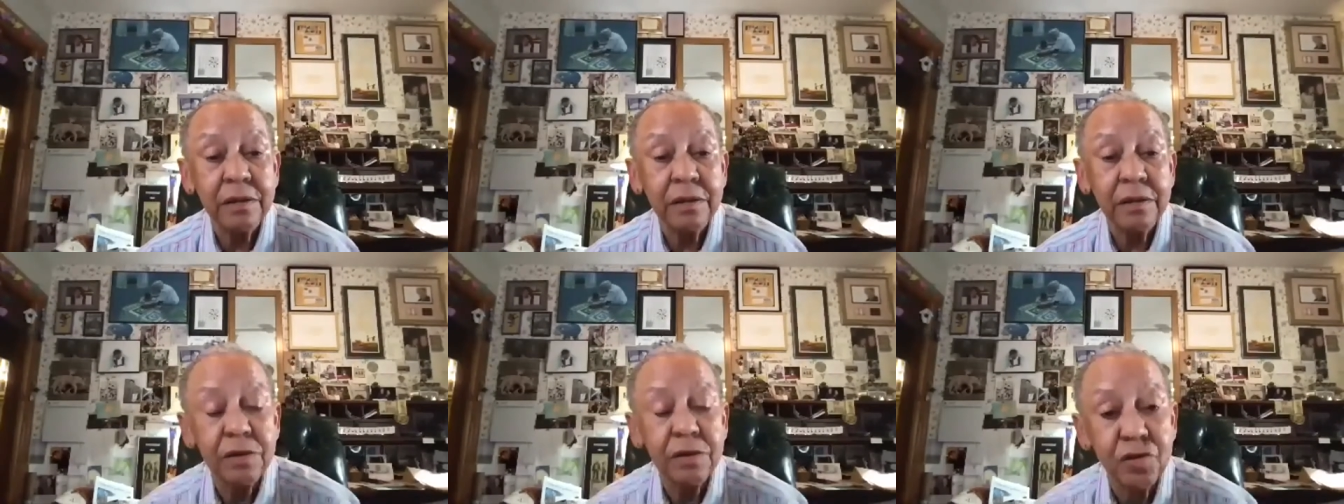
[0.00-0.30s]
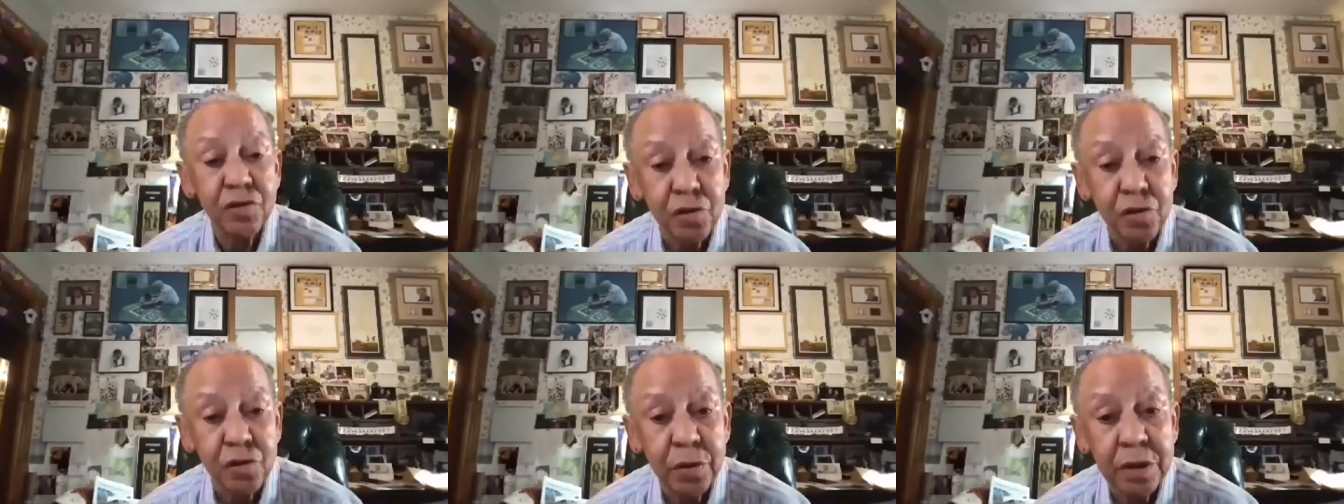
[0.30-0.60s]
the
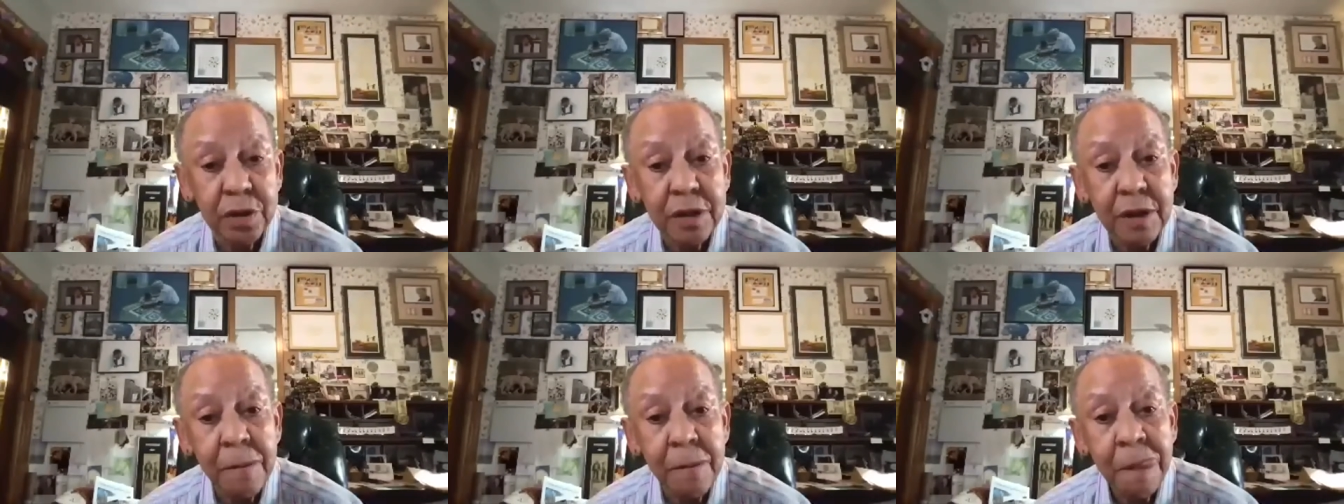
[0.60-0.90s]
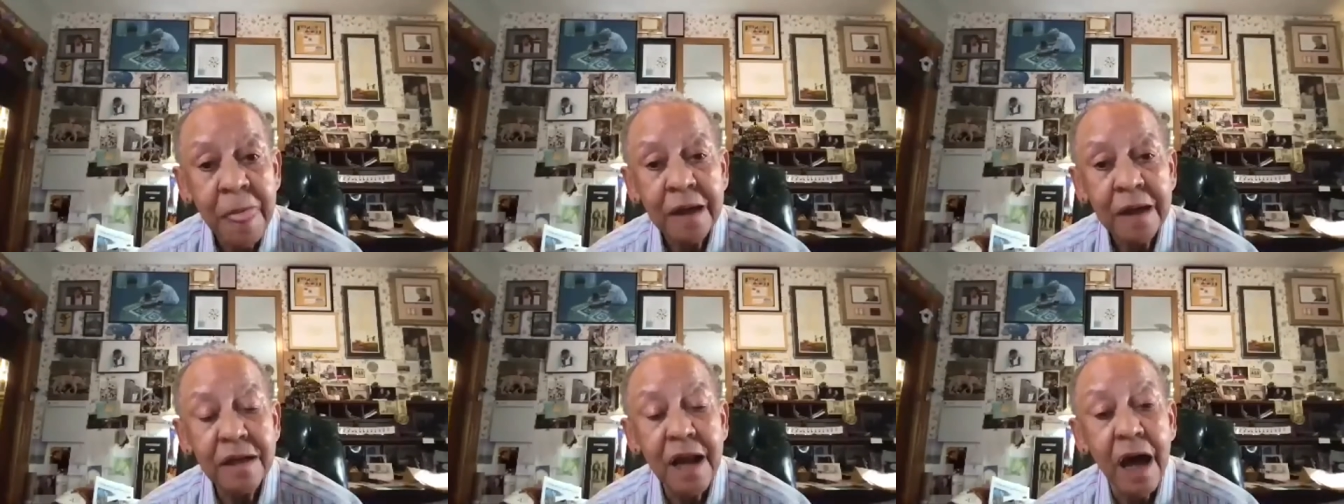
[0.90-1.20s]
Student
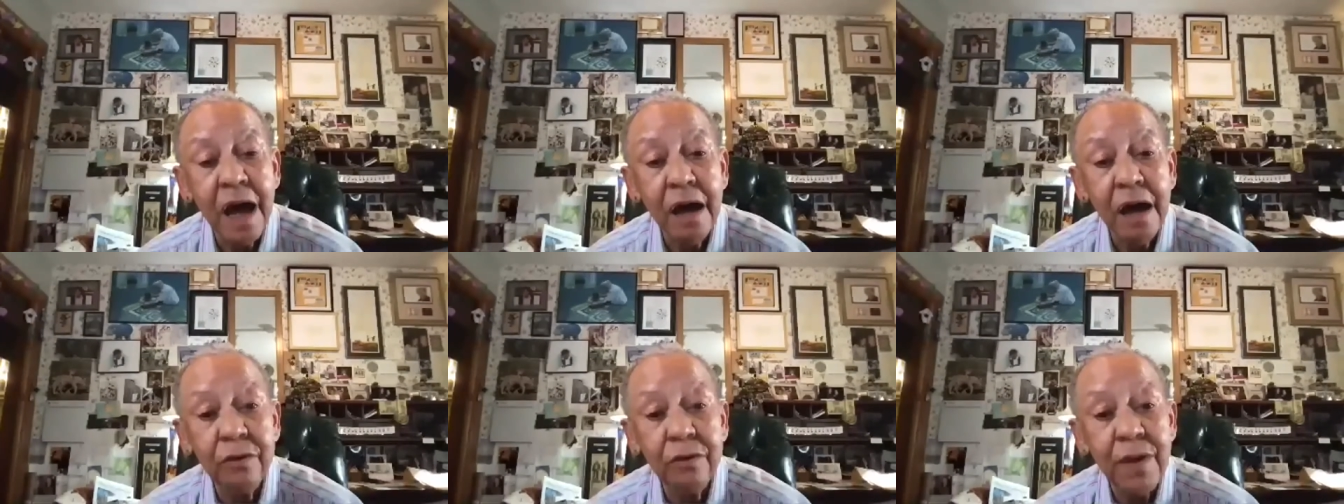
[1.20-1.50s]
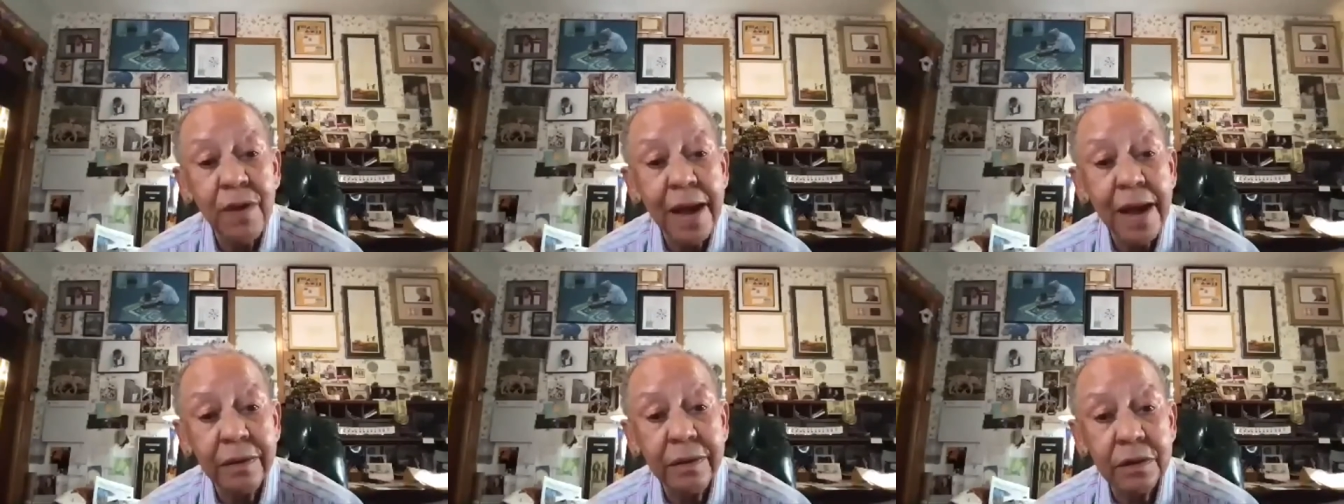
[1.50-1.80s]

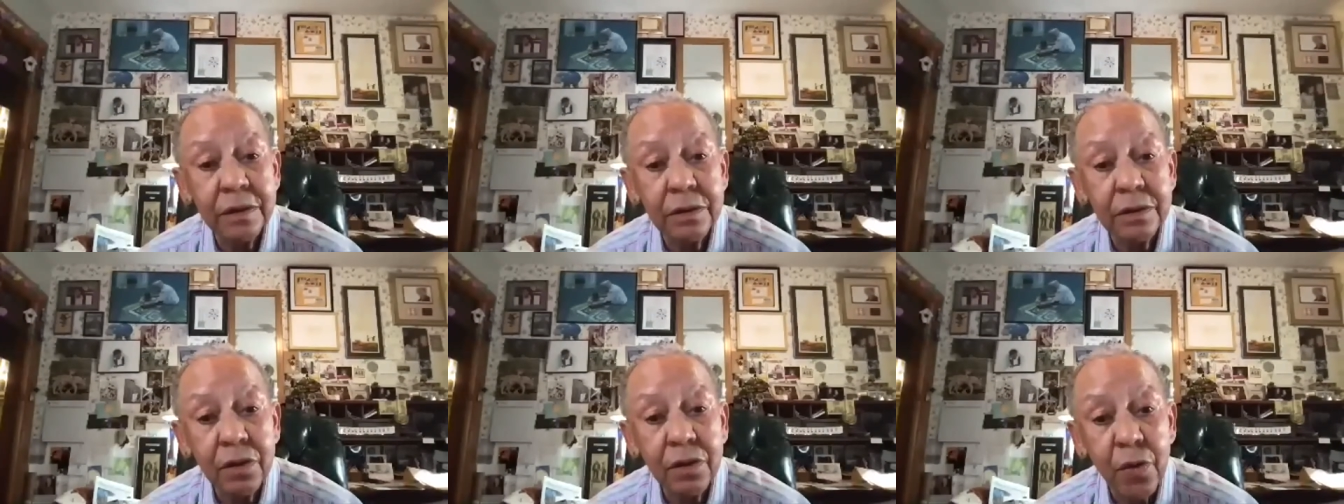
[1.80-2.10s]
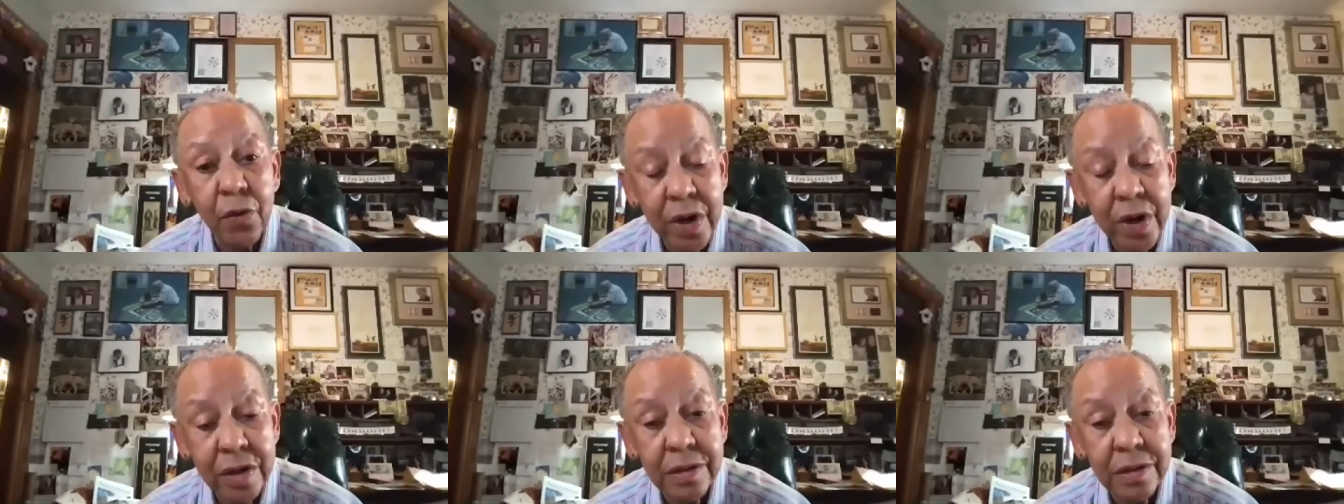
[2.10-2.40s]
Nonviolent
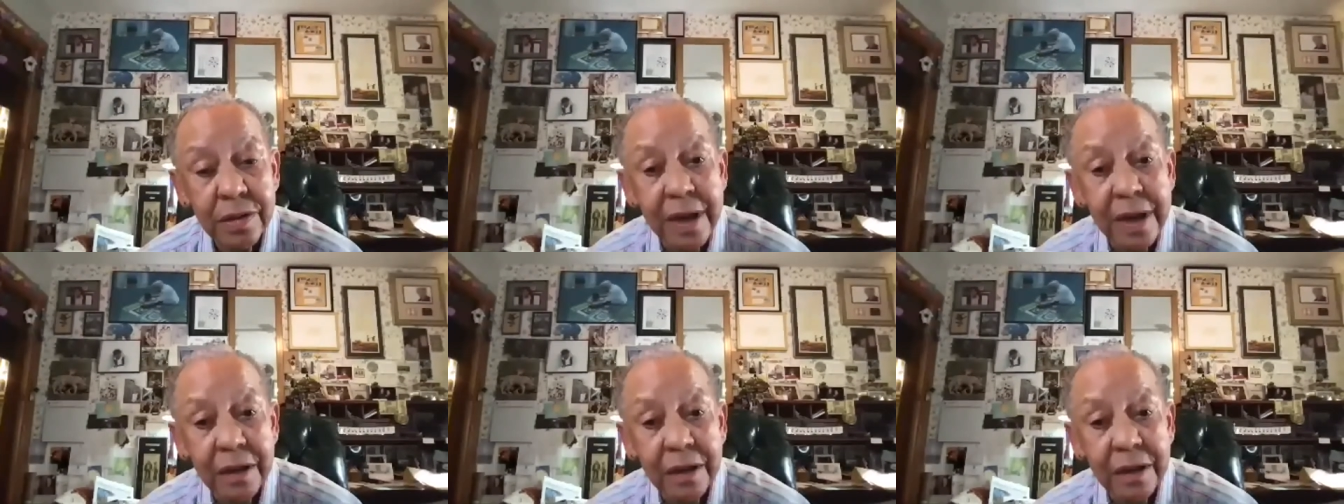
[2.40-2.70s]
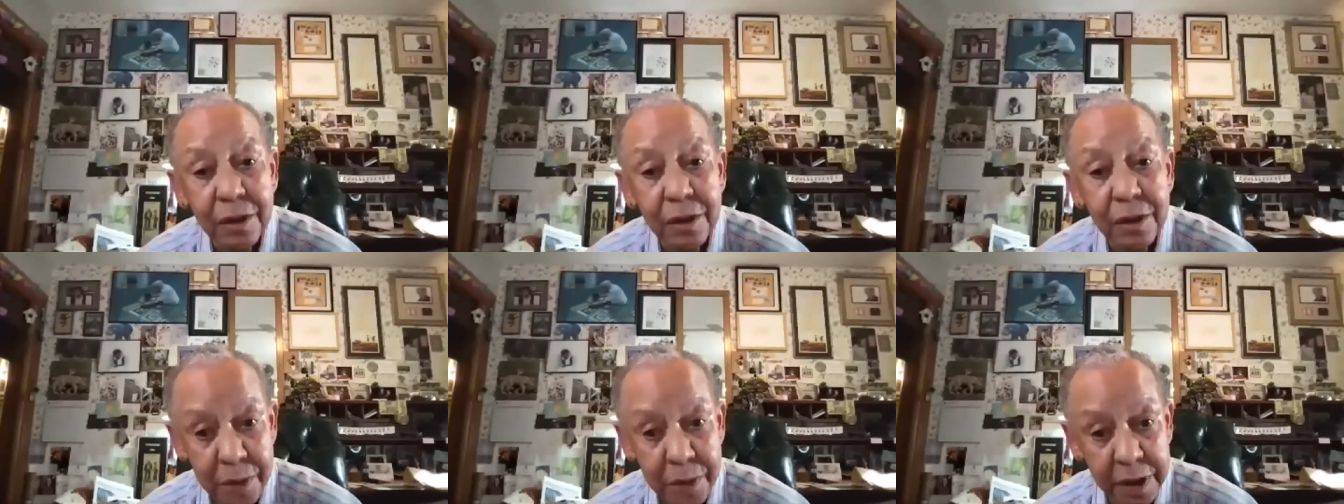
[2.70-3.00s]
Coordinating
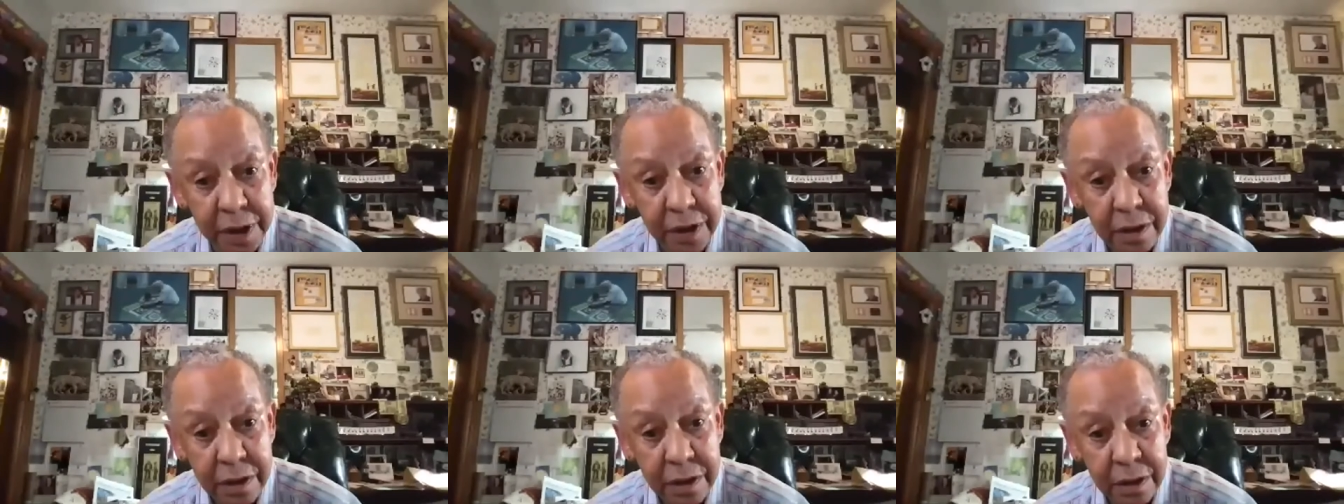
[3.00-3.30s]
Committee,